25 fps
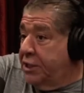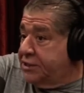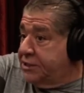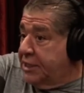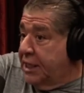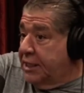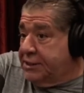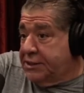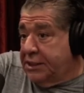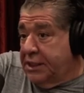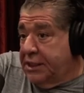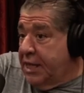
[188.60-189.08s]

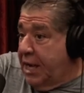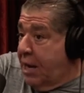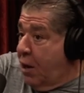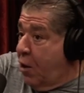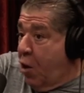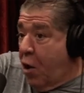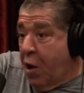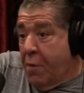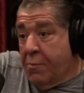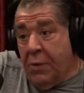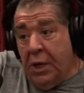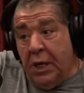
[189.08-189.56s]
sets in that
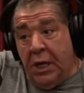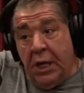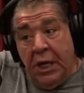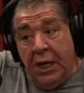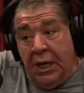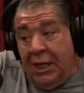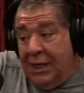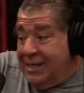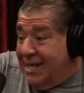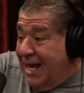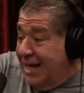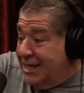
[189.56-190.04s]
arm,
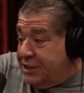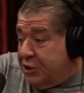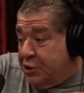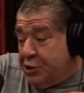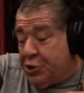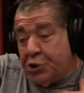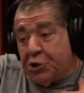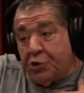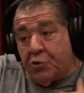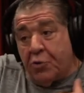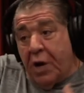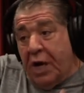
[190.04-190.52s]

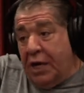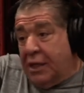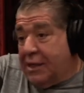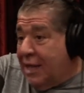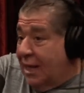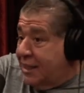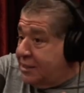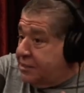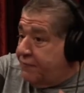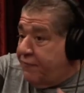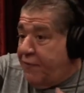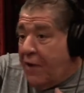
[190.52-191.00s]

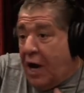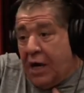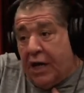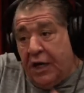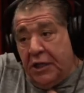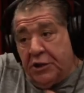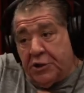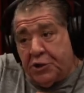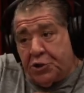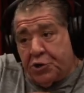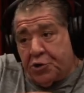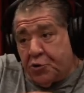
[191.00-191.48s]
that's
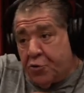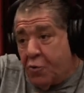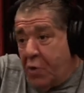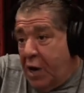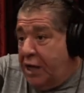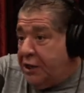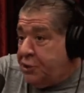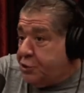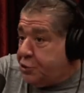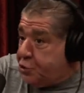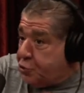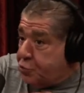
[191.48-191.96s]
fucking
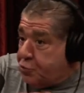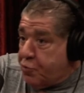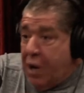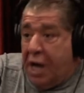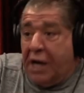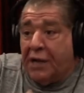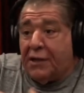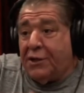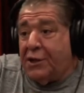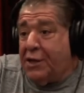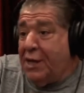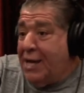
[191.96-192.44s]
straight
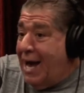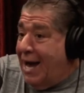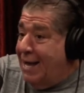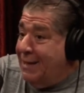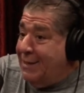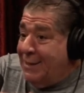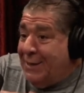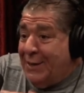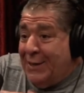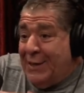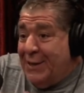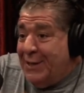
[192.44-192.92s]
strength. You're
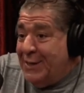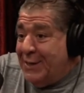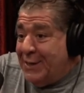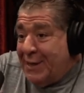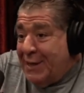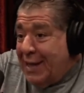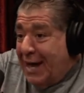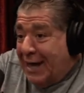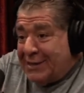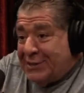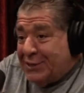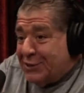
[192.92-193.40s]

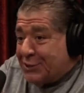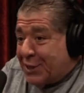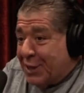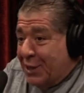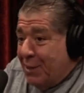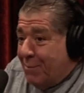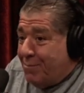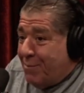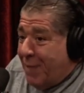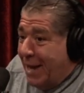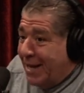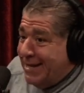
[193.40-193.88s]
not just going
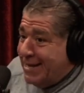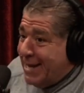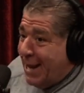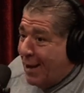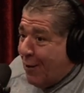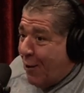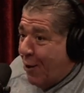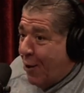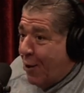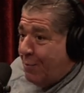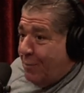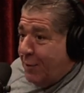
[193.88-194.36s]
to bend that
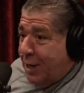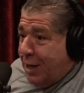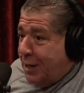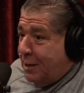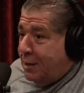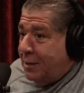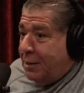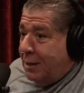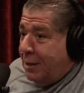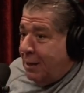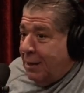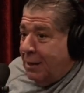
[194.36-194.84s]
arm
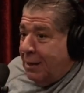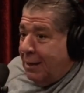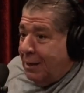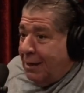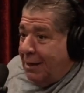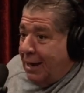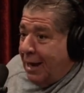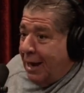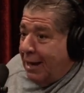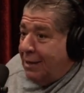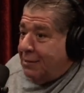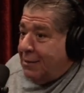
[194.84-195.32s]
in
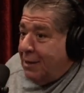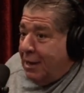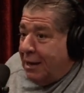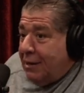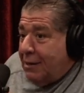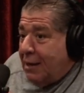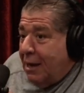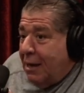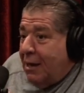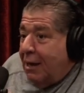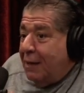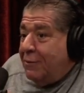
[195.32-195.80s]

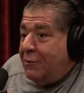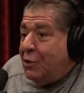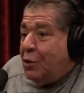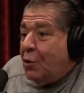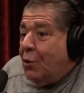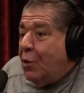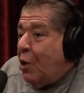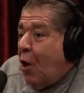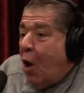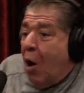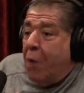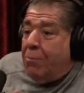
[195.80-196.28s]
and
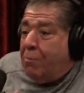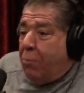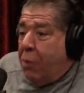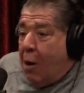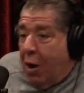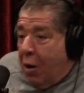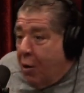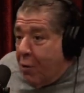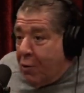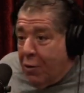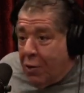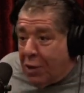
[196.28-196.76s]
do an arm
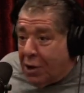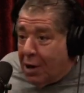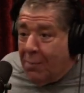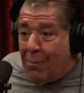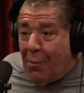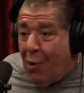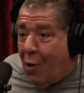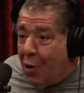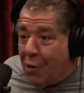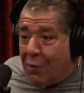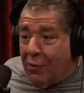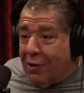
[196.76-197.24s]
bar or a
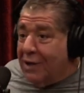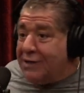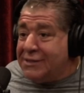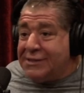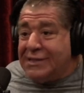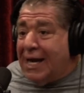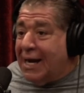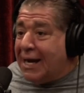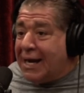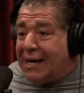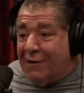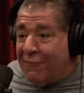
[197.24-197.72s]
Kimura. It's
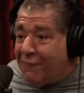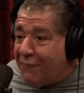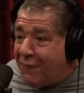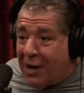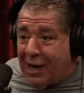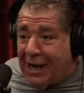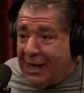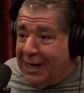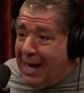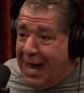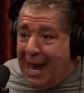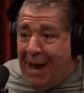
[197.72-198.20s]
not going to
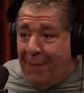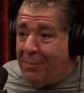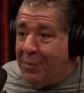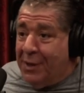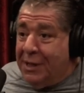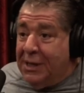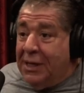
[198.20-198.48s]
fucking happen.